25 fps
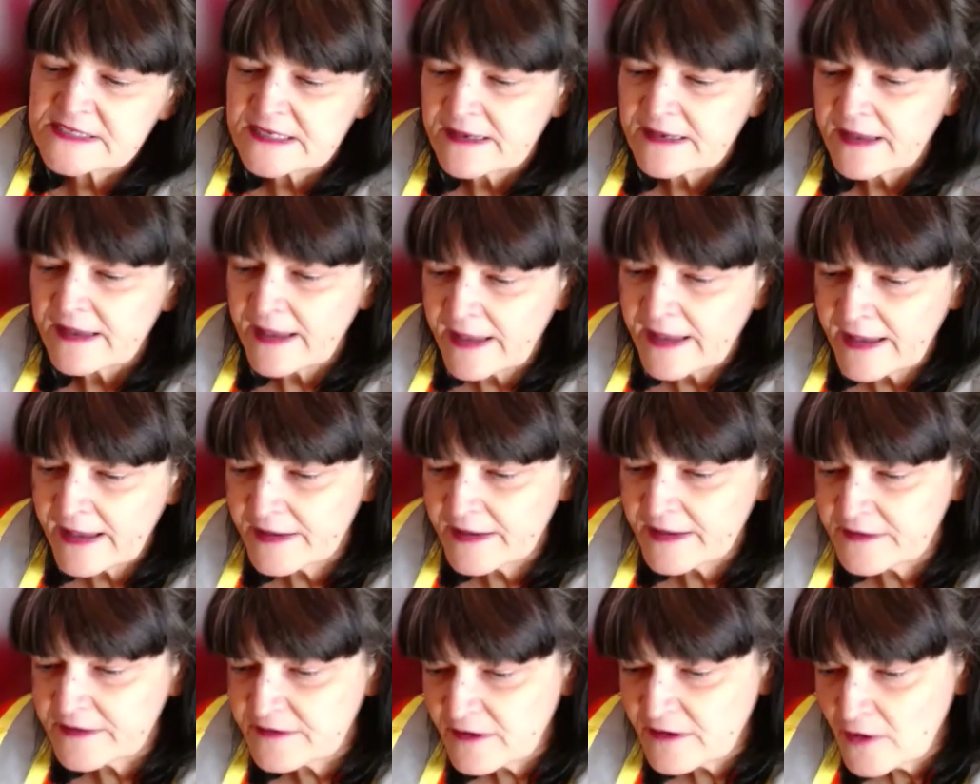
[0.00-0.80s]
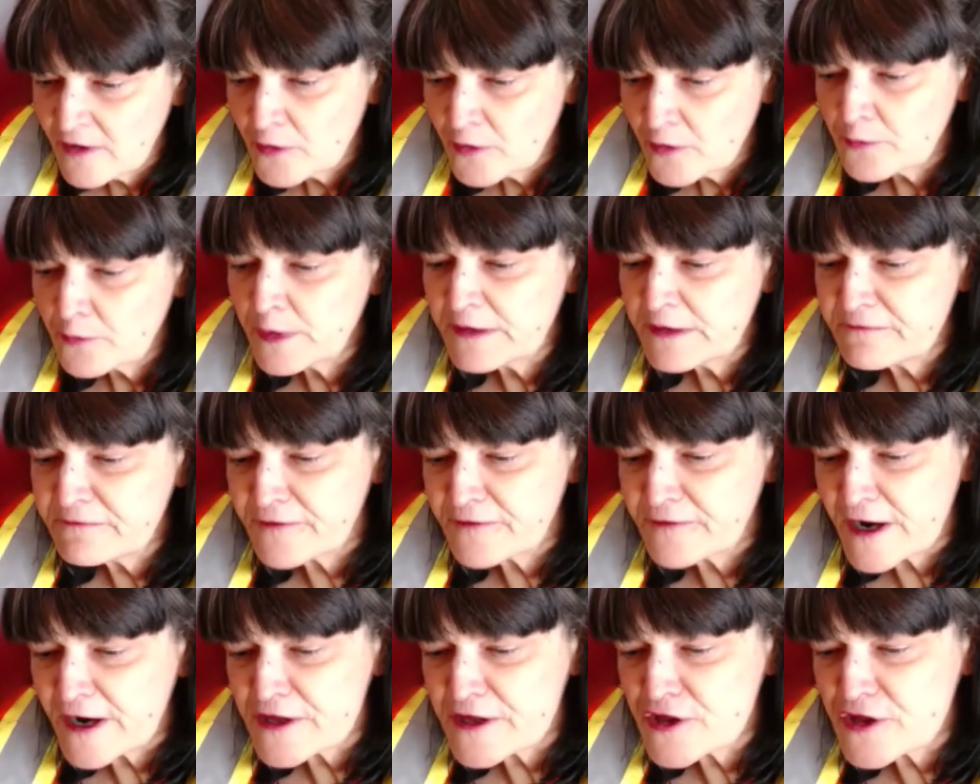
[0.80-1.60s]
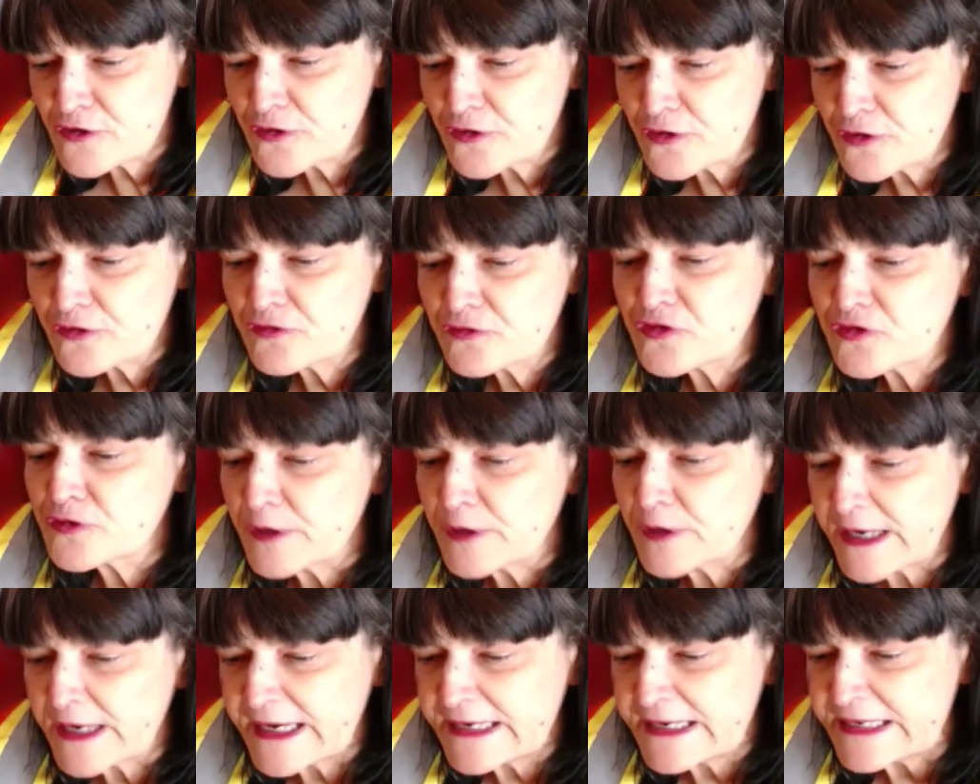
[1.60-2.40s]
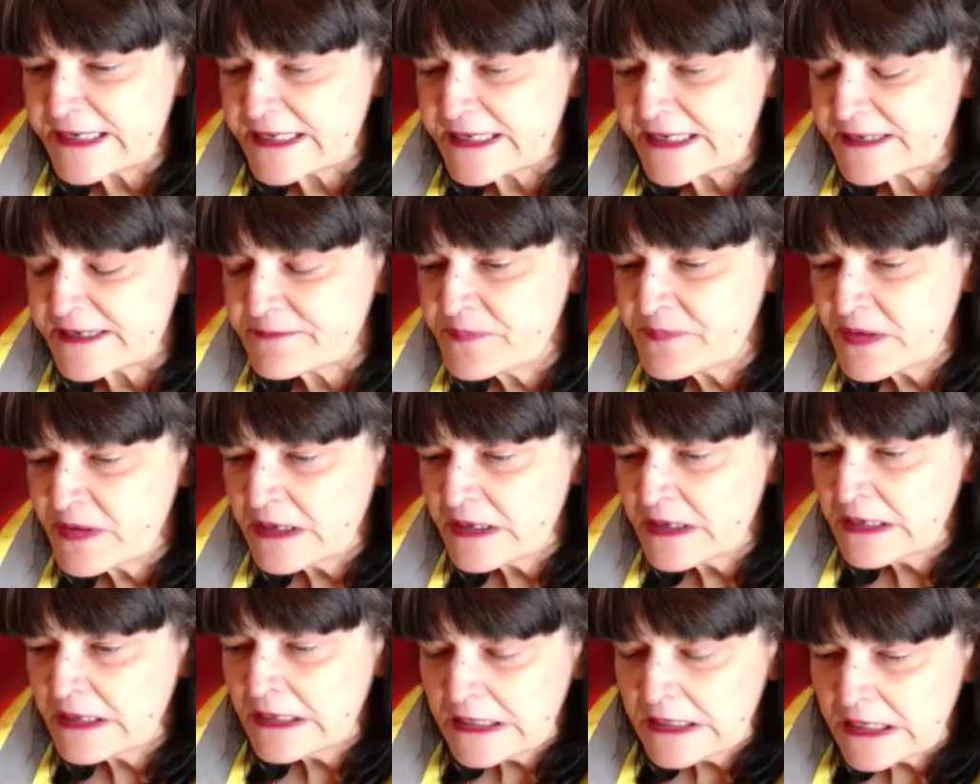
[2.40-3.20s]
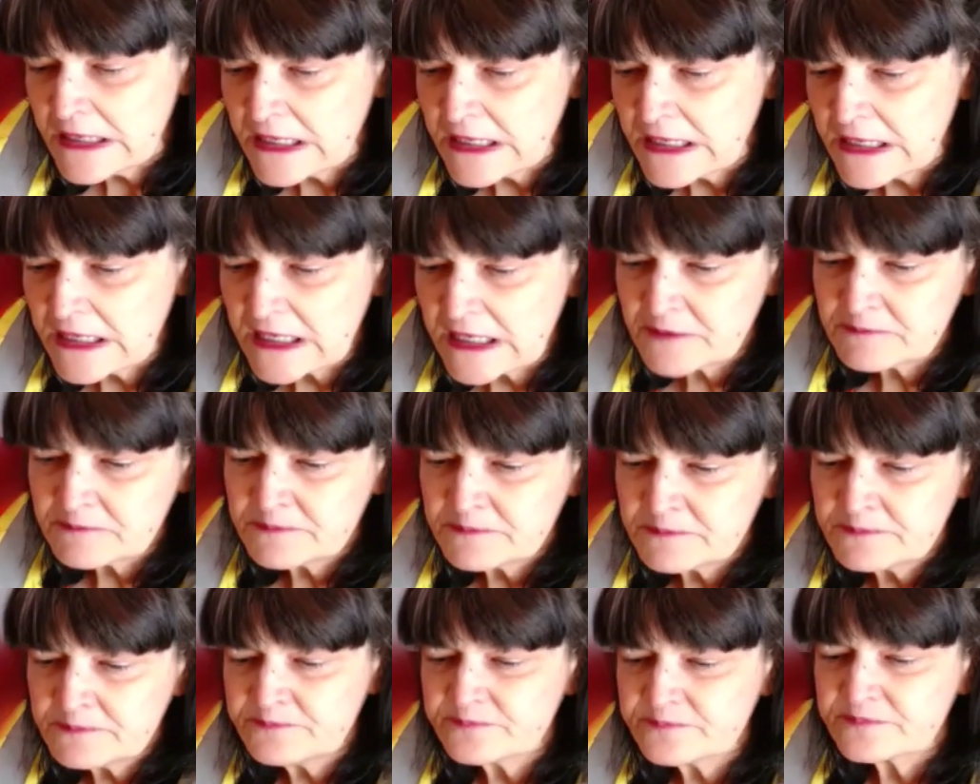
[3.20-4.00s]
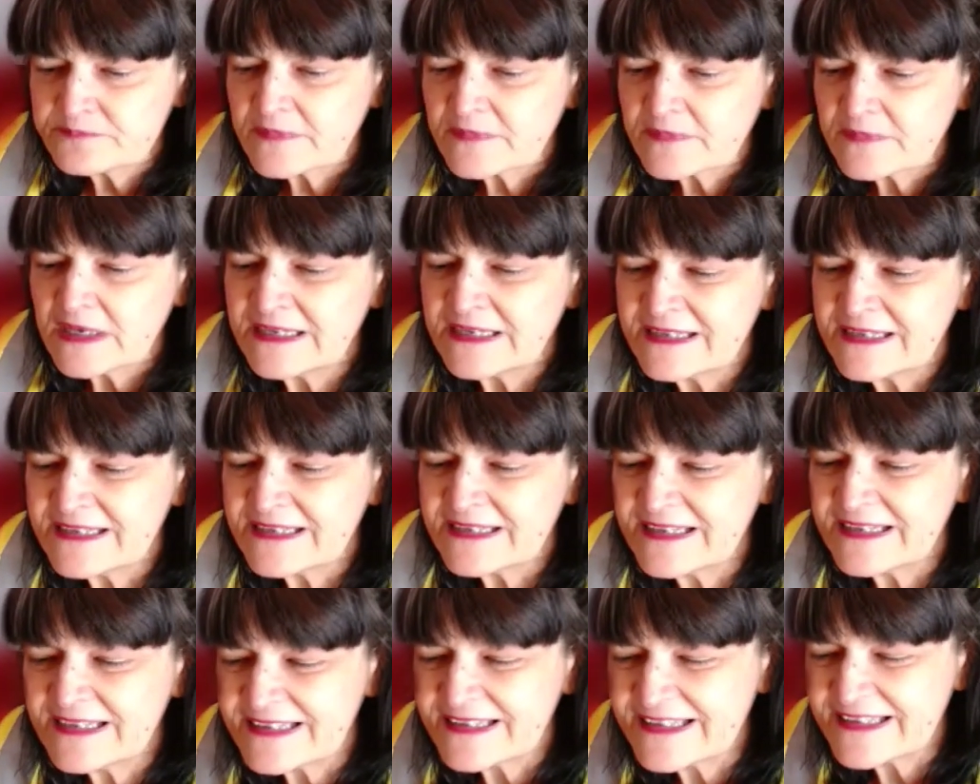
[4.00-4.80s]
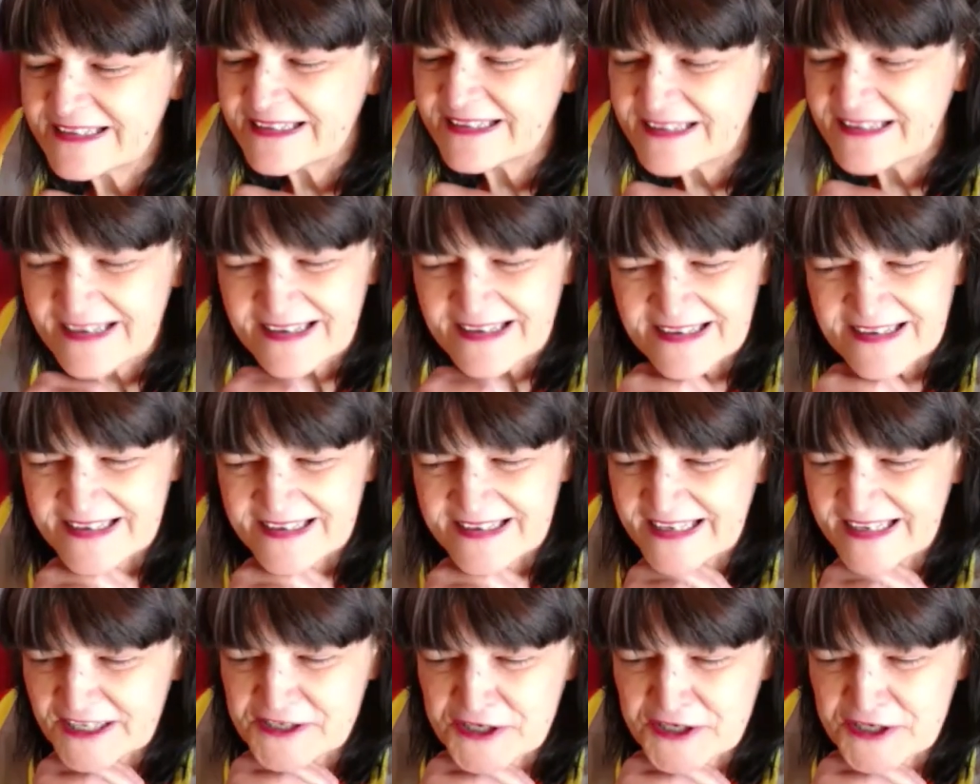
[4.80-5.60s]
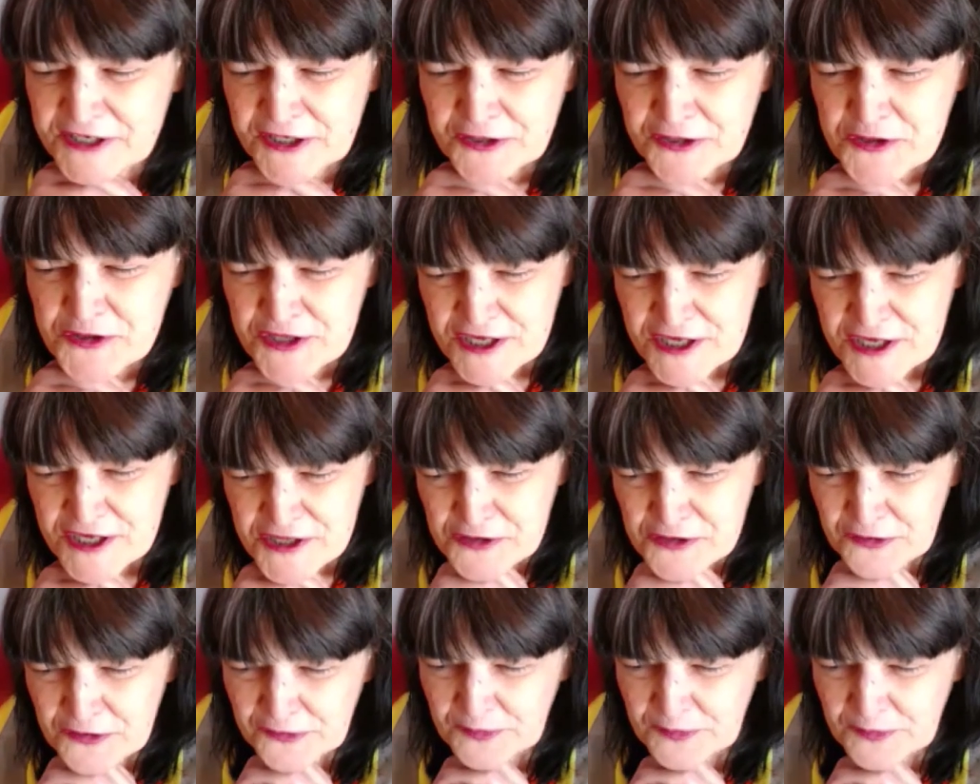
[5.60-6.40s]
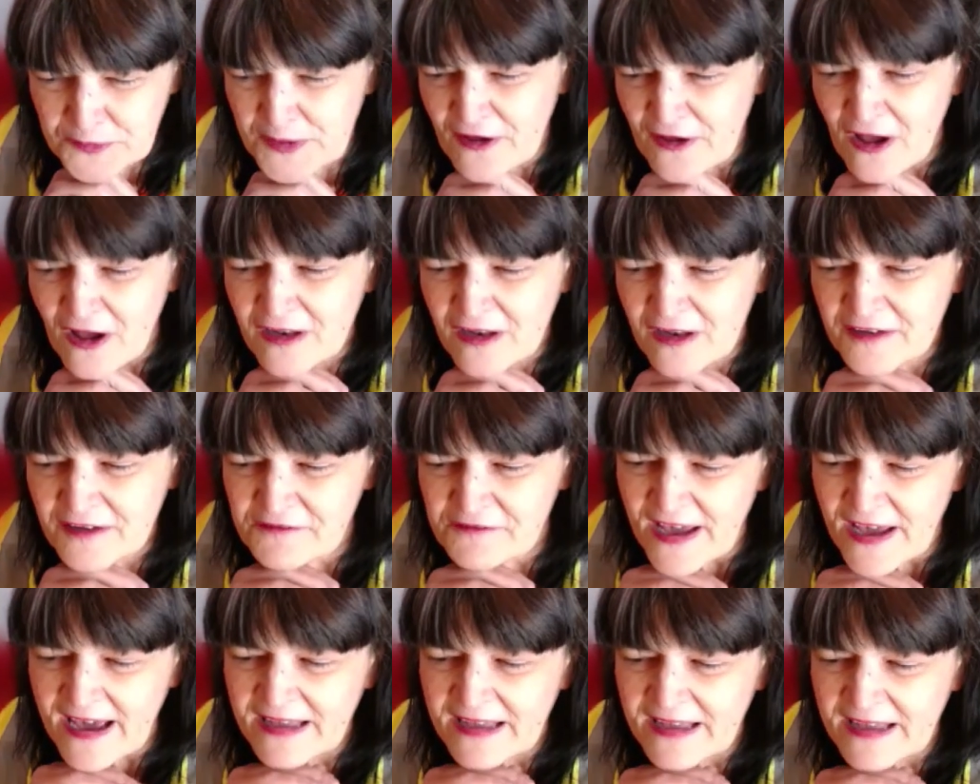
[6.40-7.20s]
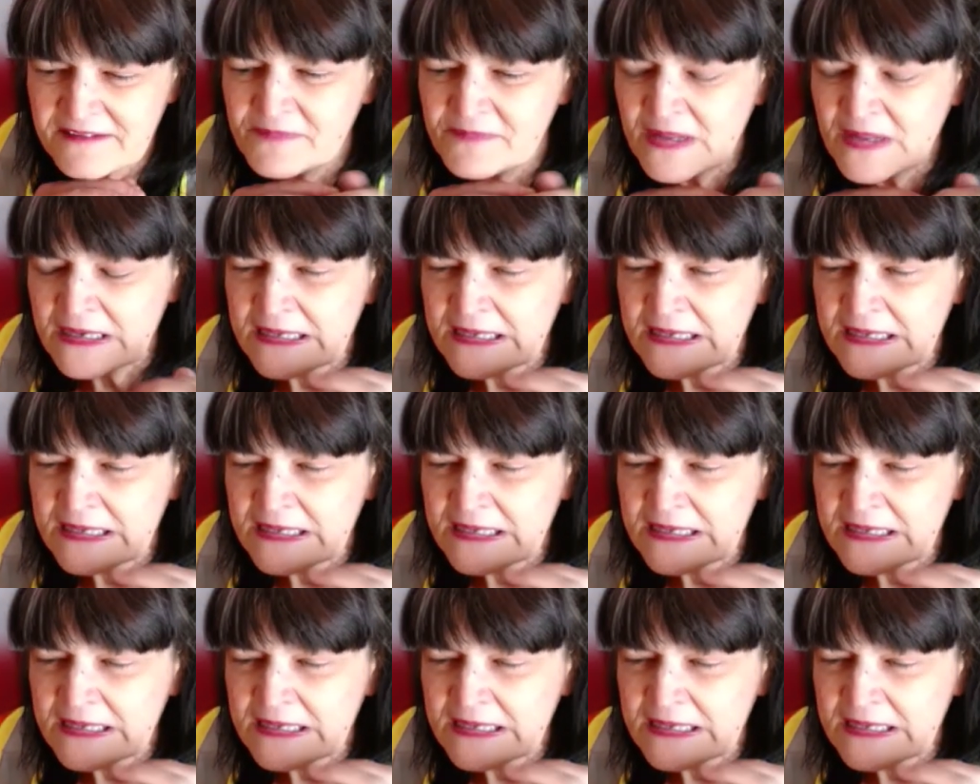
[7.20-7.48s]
and refresher training. Um, Again, huge issues with all of that.